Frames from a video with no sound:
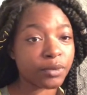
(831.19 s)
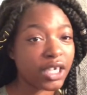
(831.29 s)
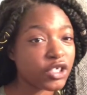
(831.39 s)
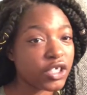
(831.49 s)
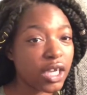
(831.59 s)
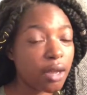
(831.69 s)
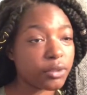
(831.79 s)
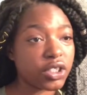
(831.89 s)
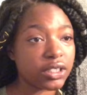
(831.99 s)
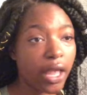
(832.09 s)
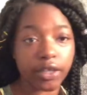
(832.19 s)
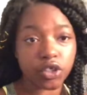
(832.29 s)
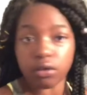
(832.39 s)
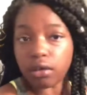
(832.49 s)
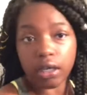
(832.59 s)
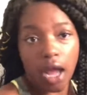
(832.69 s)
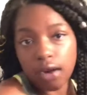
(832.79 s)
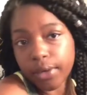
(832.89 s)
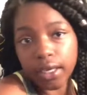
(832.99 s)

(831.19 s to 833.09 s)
Can she come? And she's like, sure, I don't